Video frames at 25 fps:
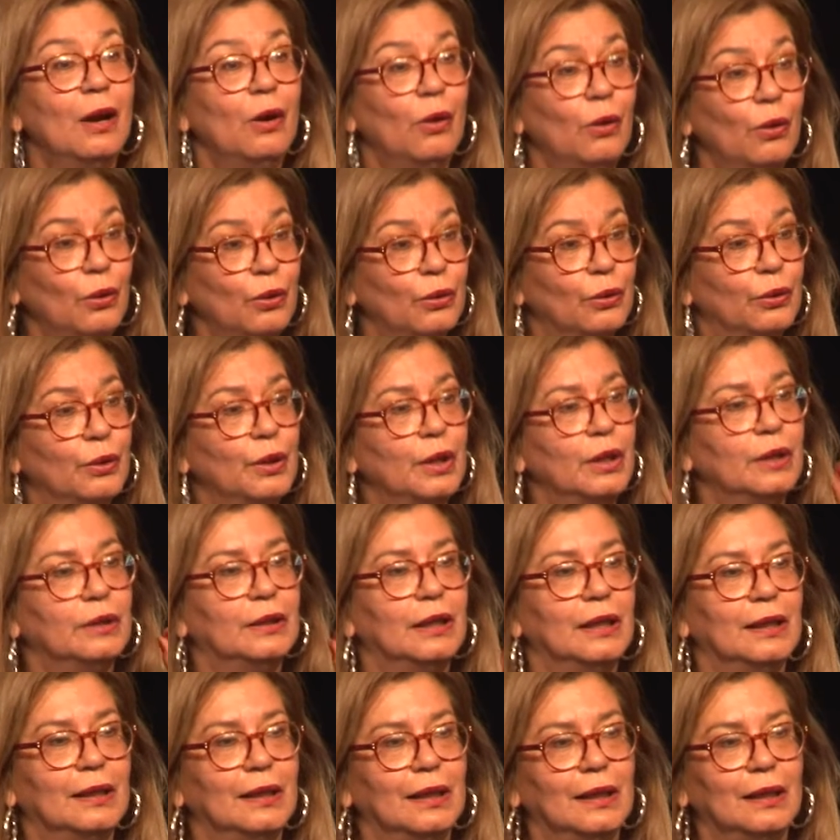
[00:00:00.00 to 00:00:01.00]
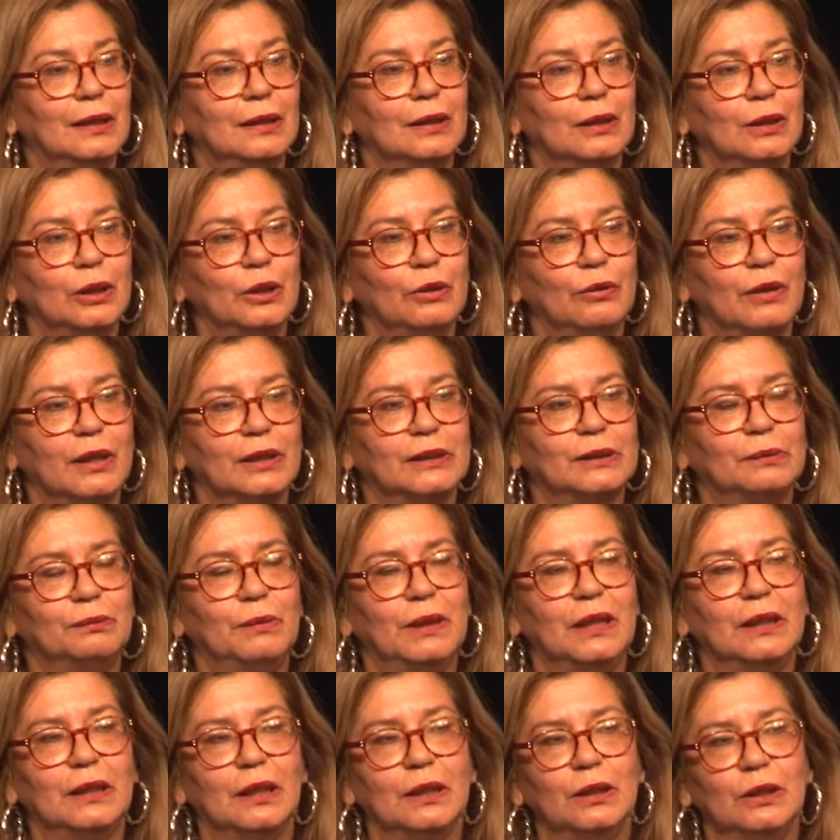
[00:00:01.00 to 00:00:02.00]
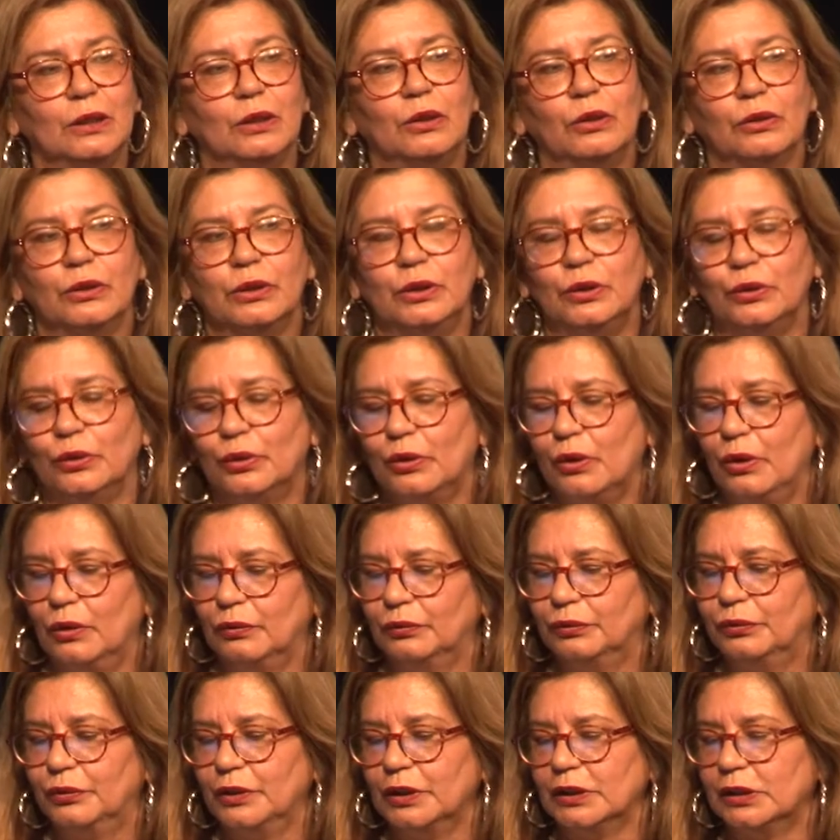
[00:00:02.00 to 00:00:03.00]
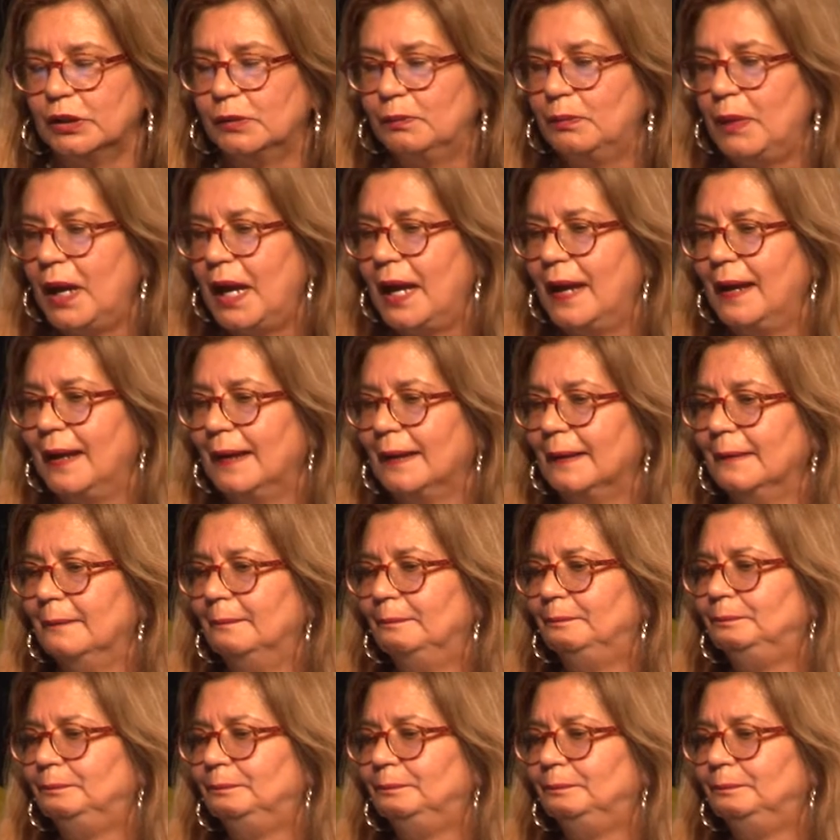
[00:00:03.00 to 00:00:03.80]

or they're in the USB that you got in your conference bag.